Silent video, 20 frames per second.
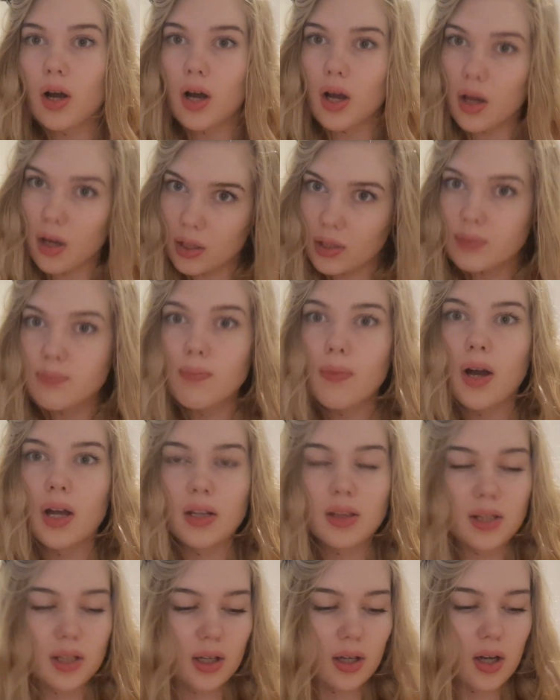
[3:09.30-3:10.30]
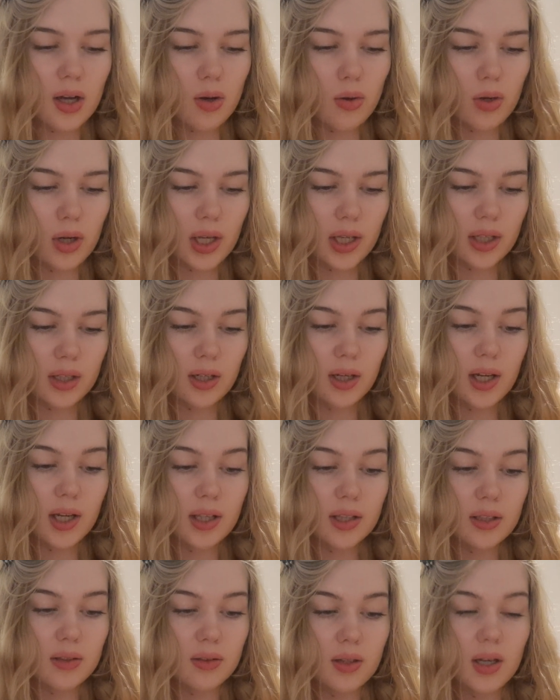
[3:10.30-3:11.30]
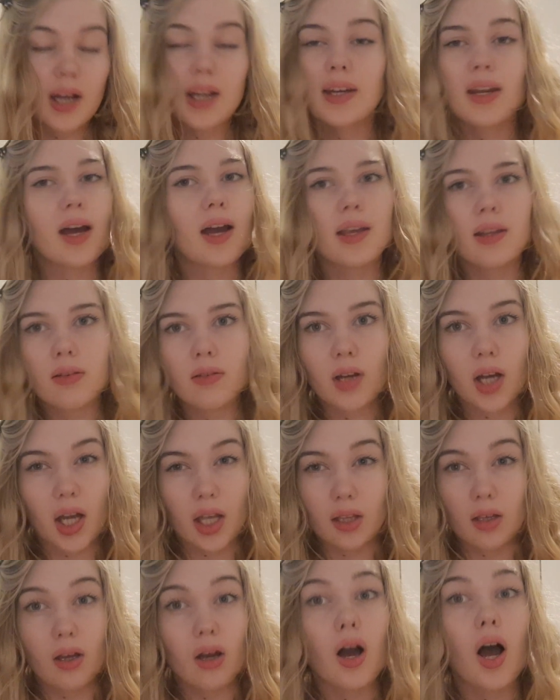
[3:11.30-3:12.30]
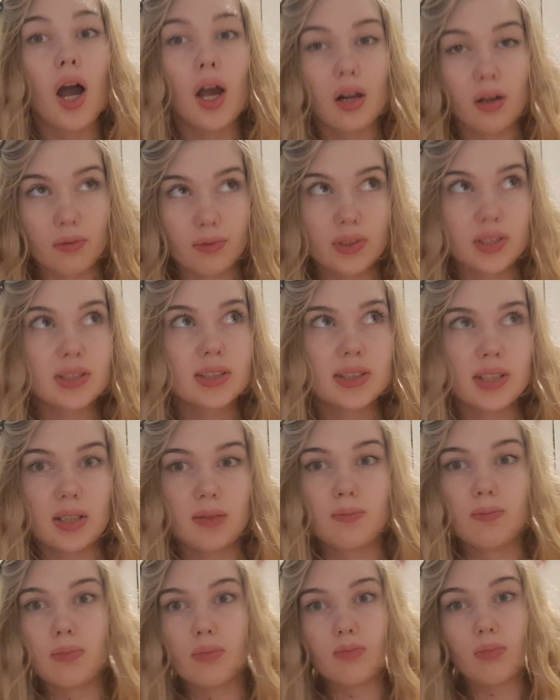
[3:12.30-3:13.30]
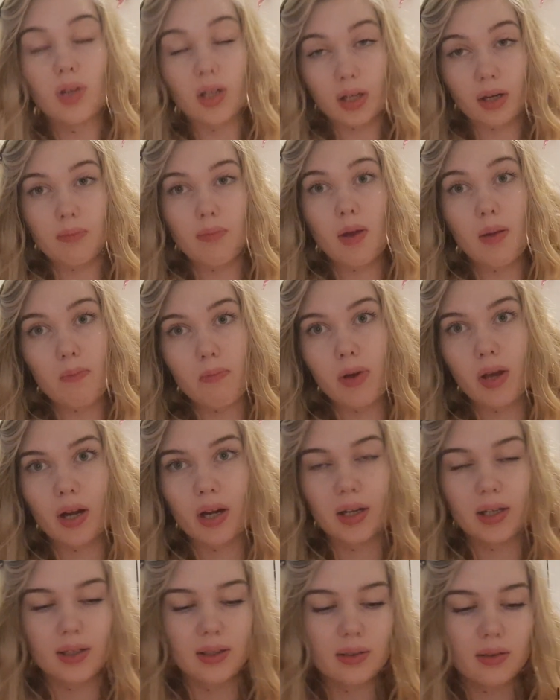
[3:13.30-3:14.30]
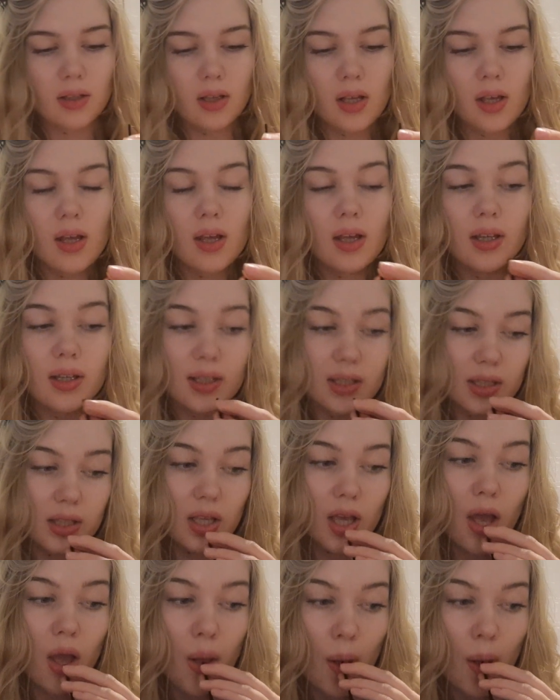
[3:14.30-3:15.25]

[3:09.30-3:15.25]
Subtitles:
a month ago, like I always keep remembering it,